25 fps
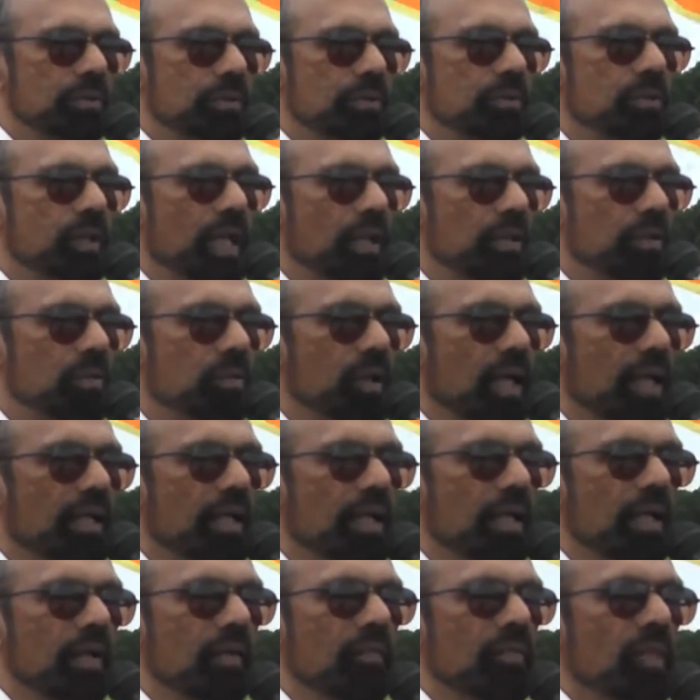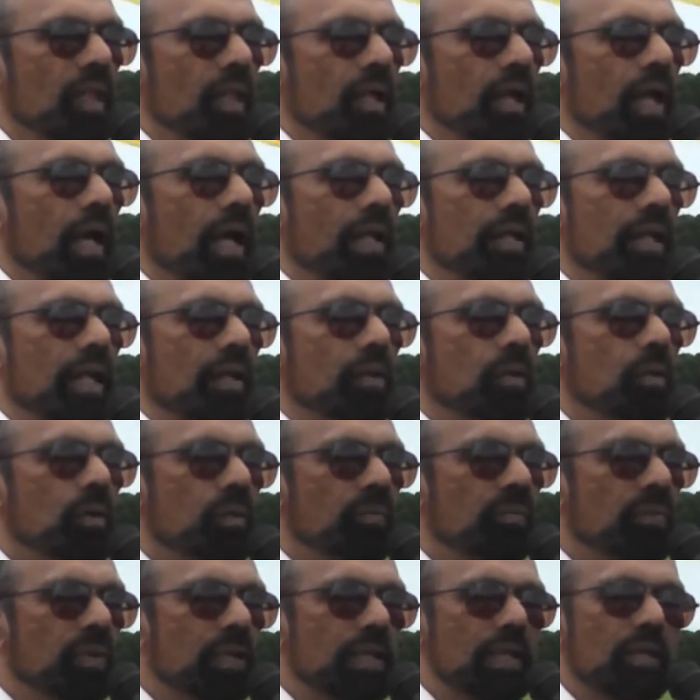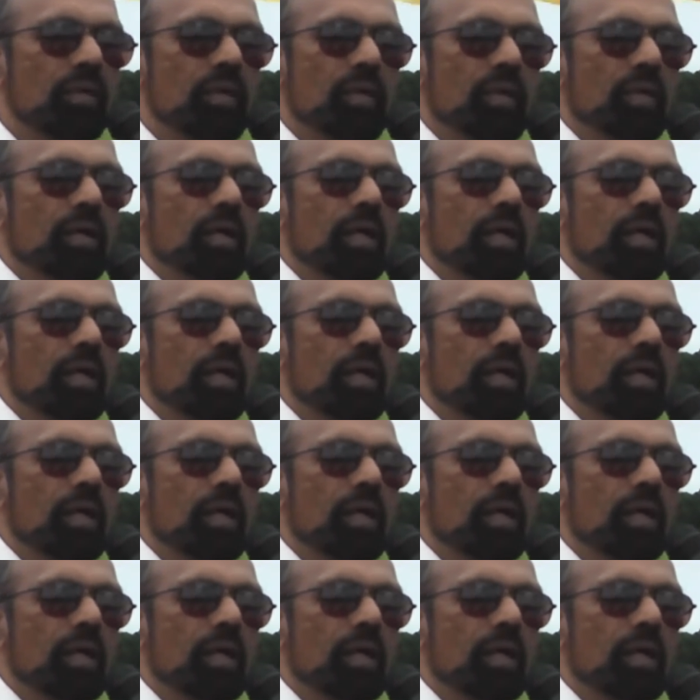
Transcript: to get together and then hopefully